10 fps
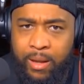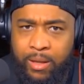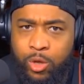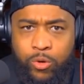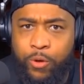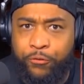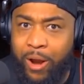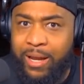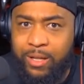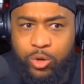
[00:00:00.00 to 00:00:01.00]
You're
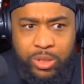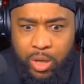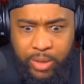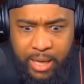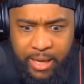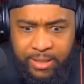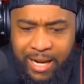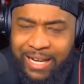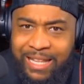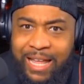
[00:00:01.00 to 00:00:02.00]
afraid of losing your kids
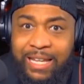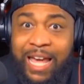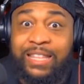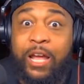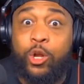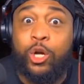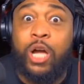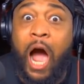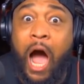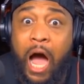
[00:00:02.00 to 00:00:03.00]
like they're your
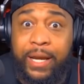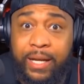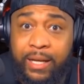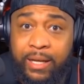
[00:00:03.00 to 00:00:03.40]
god.